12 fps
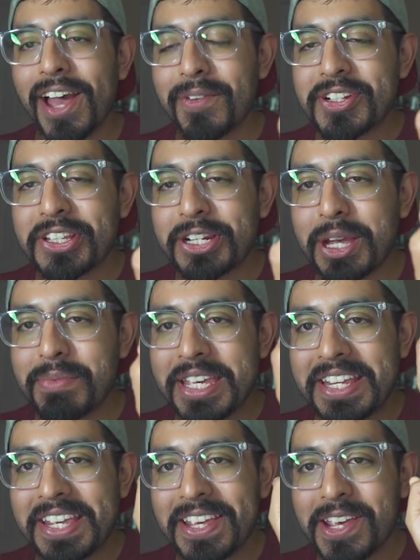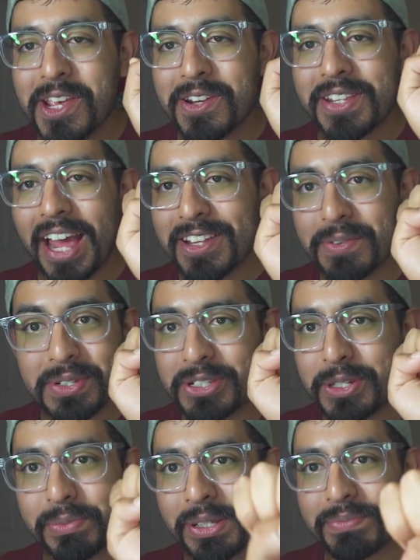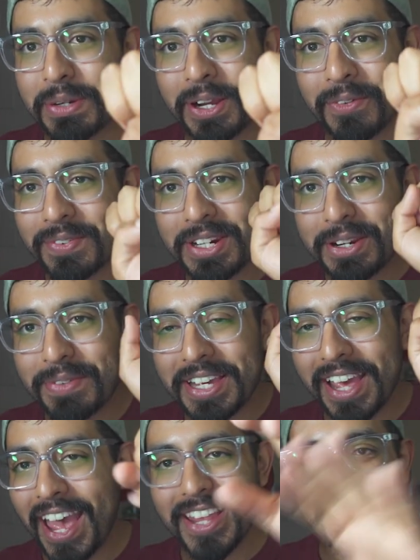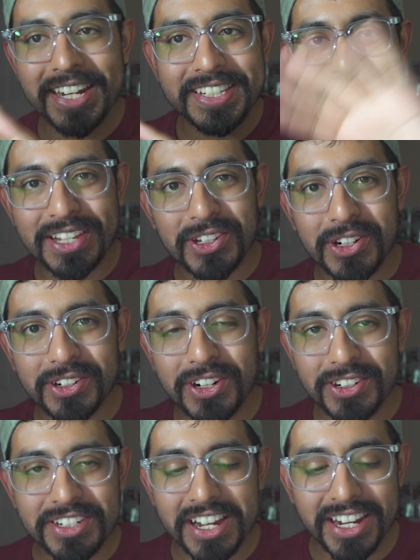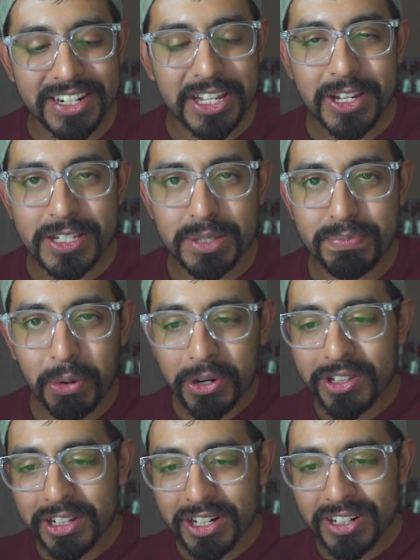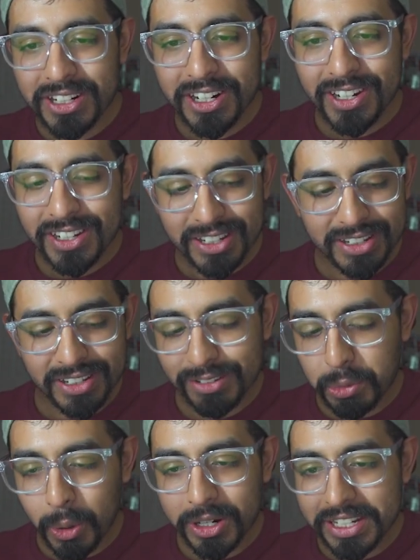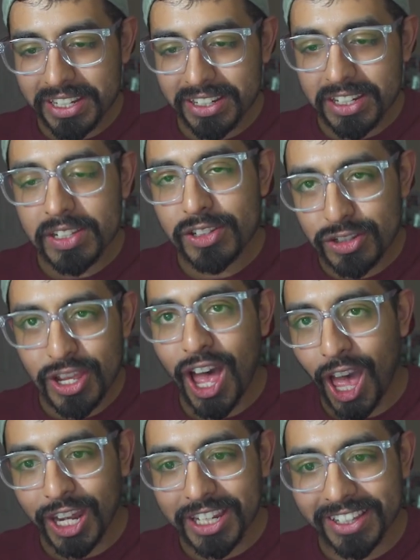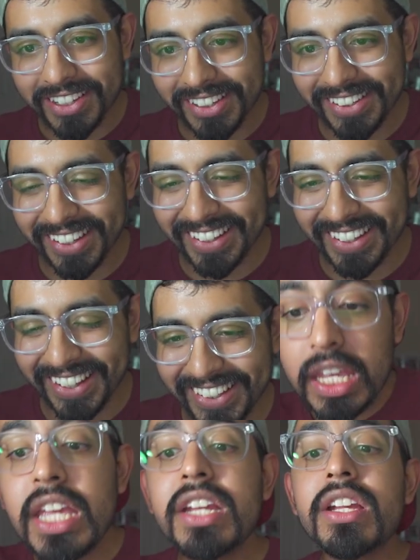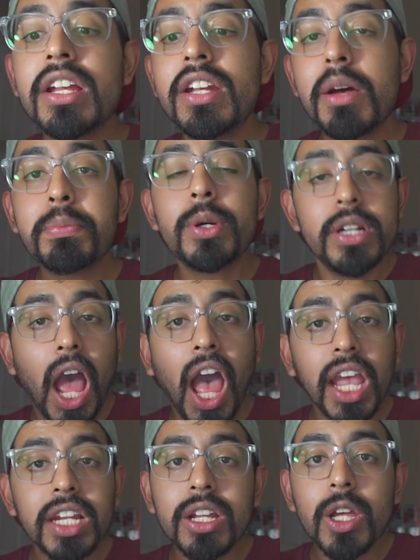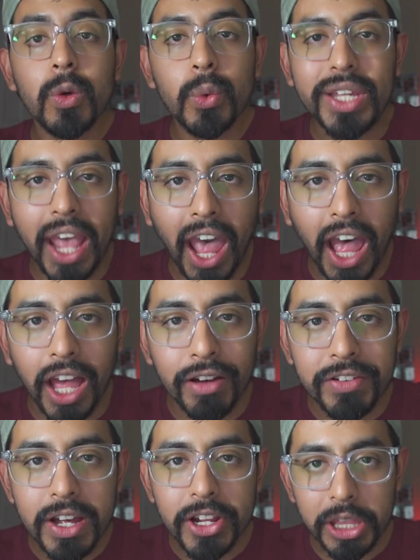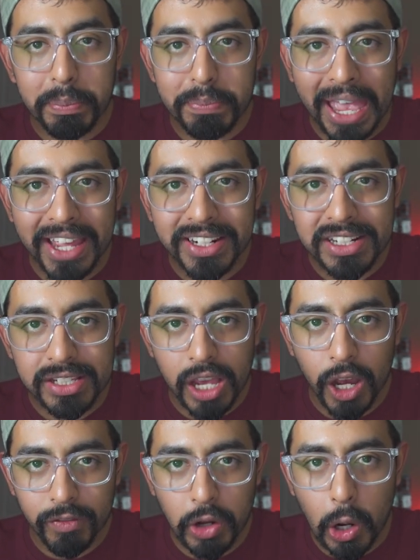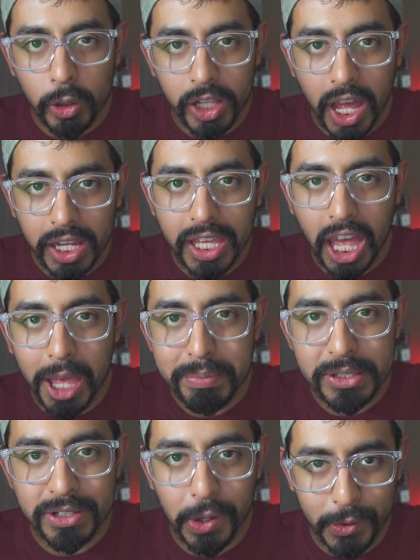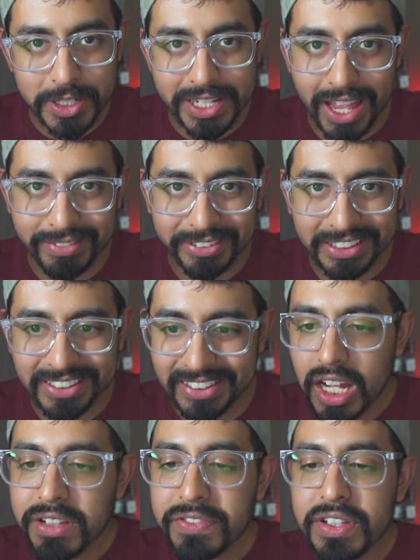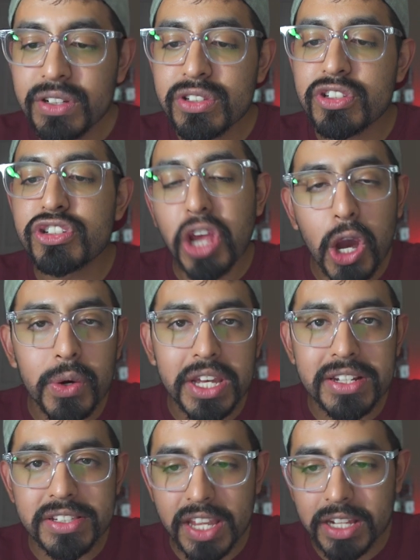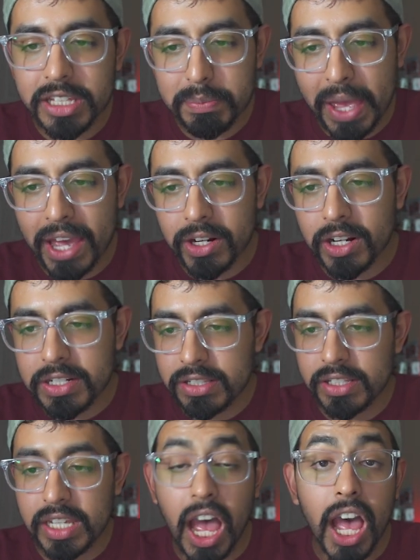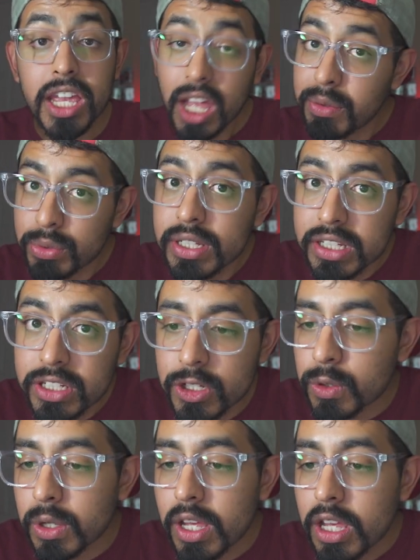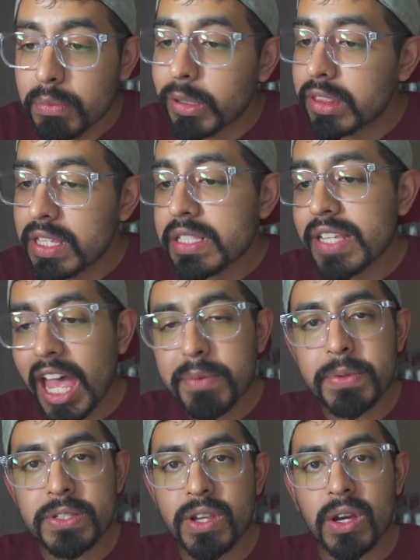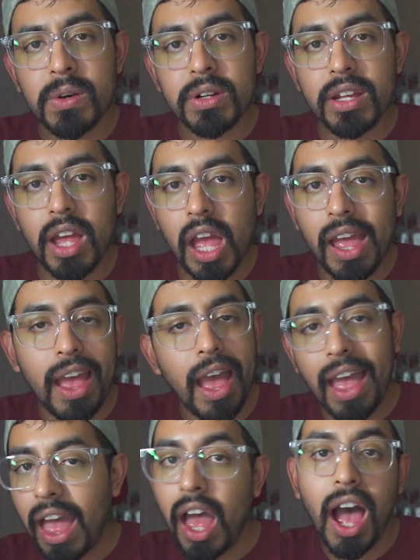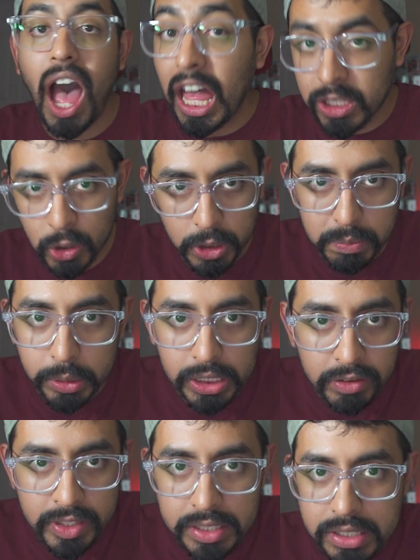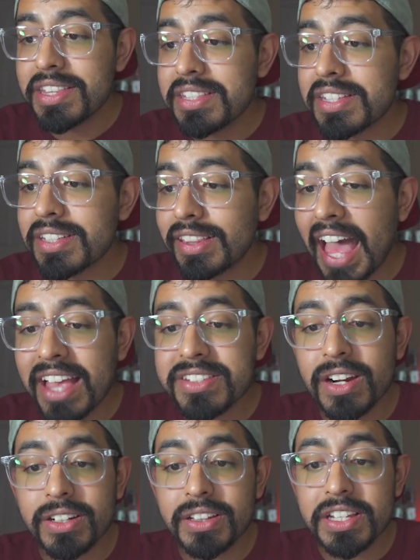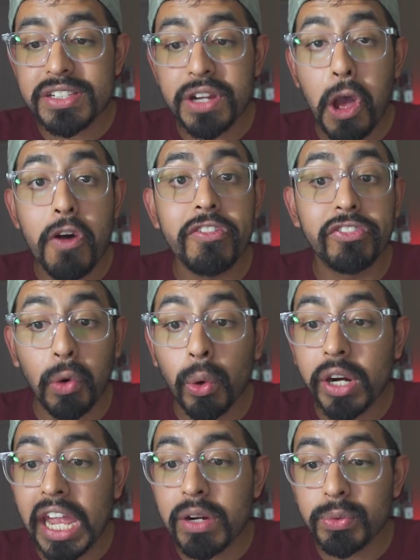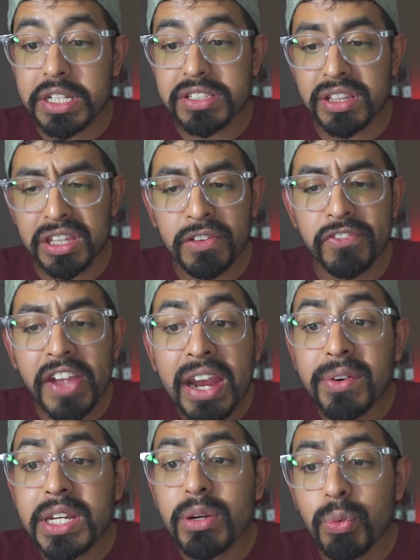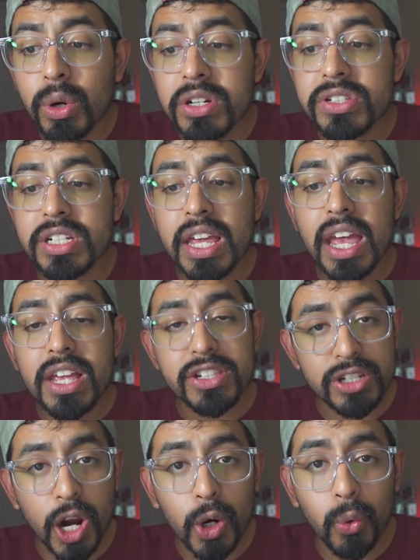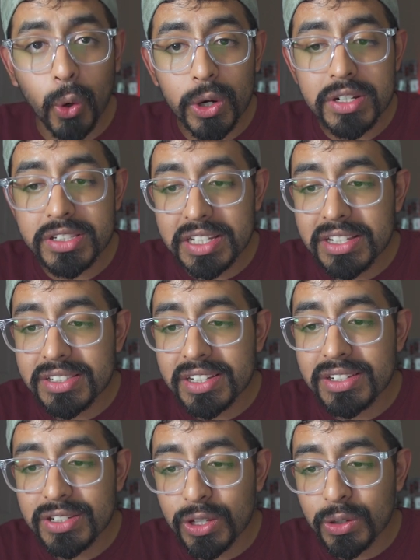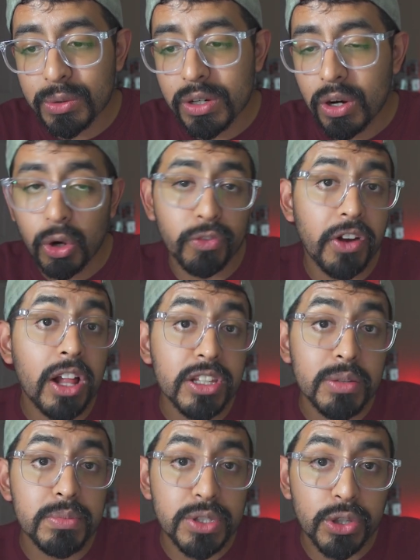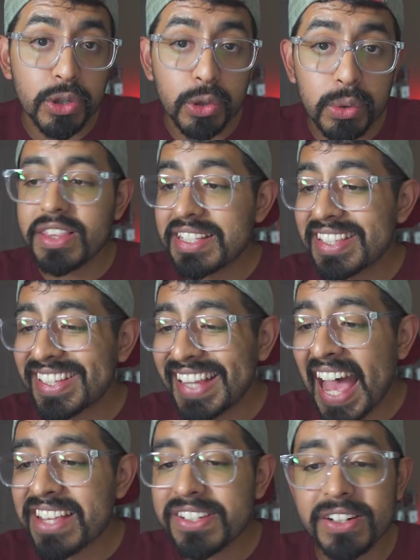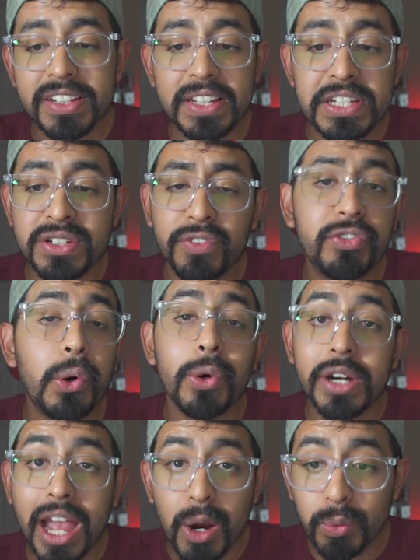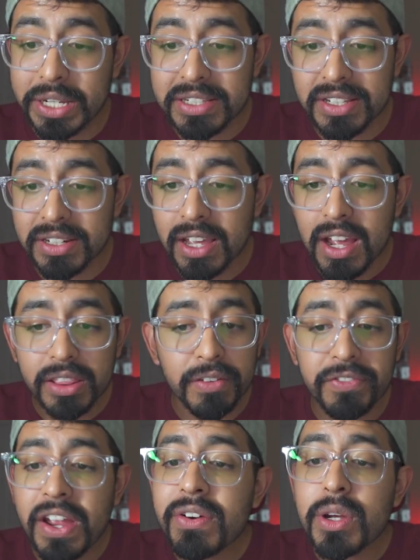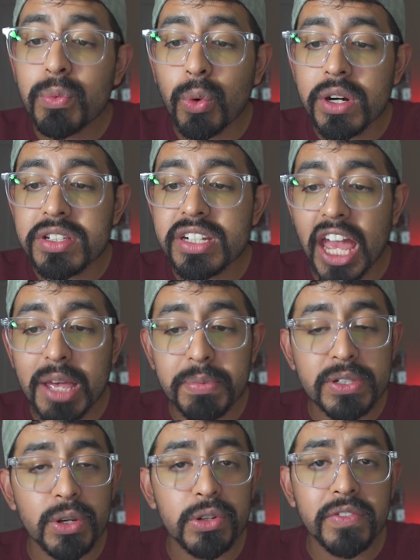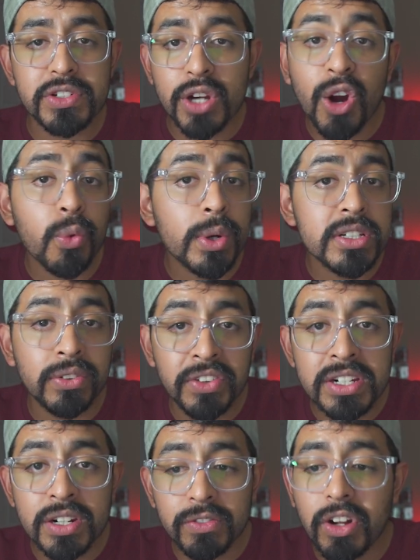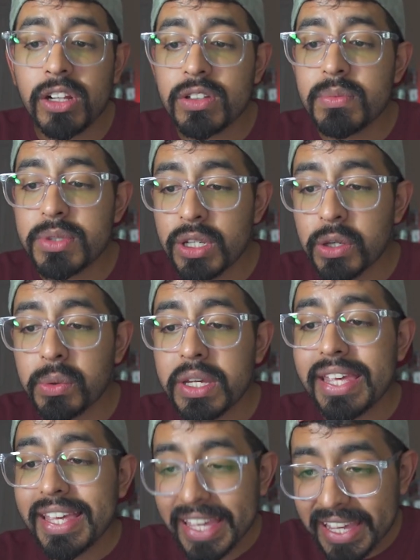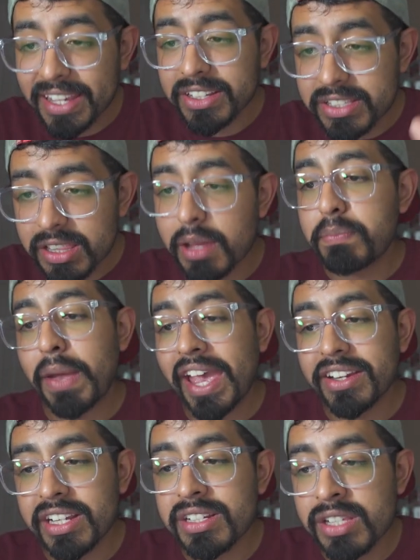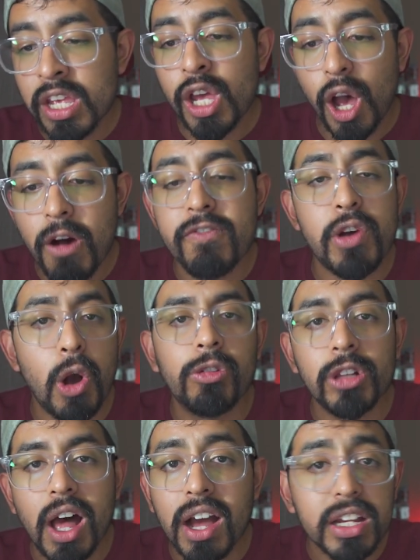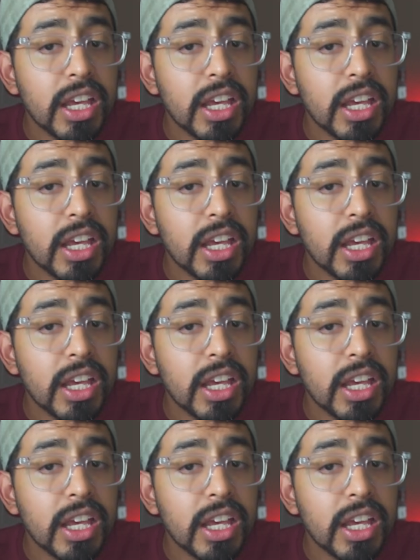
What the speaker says: I'm just gonna commit. It was stupid, but I'm gonna commit, and that's it. You're done. Spoiler warning, done. In number 9, we have The Bandits of Golok, episode 7. I feel so insanely bad, honestly. I really do. But this episode, I couldn't believe it. This is last on the list for a reason. The very worst Star Wars season 2, or volume 2. This is last on the list for a reason. The very worst episode of Star Wars Vision volume 2 is The Bandits of Golok.